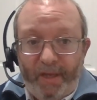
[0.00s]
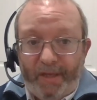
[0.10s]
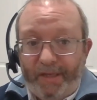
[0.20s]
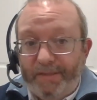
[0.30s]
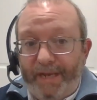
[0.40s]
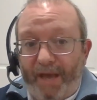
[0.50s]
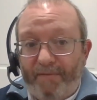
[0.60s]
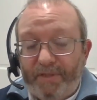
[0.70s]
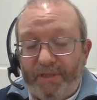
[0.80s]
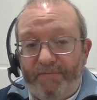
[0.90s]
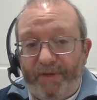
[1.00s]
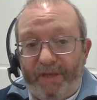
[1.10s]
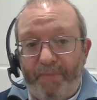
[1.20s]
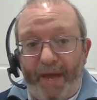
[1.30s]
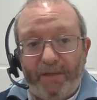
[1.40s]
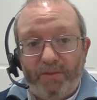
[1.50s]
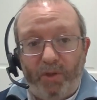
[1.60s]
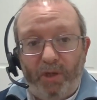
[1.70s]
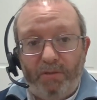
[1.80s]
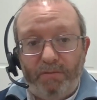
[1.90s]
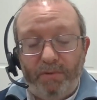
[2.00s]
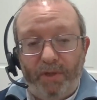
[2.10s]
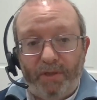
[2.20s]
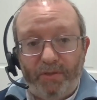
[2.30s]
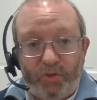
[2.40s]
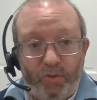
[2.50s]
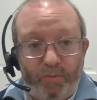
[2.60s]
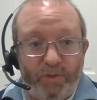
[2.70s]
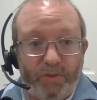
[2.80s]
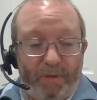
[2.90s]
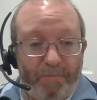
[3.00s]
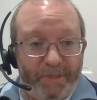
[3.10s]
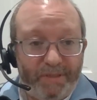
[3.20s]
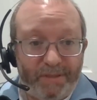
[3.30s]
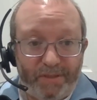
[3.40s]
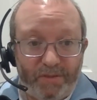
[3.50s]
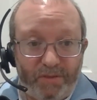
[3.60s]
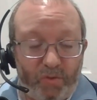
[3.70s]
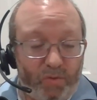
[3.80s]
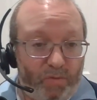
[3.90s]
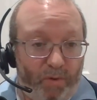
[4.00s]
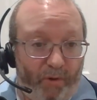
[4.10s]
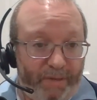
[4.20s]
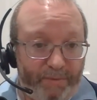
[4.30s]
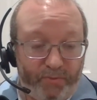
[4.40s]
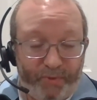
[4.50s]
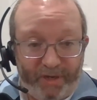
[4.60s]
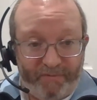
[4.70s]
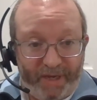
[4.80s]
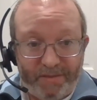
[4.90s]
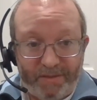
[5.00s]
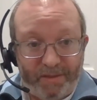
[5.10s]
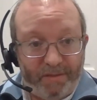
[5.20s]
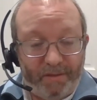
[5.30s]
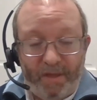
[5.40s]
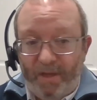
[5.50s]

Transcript: is going to have a significant impact on consumers, on businesses who aren't able to reinvest in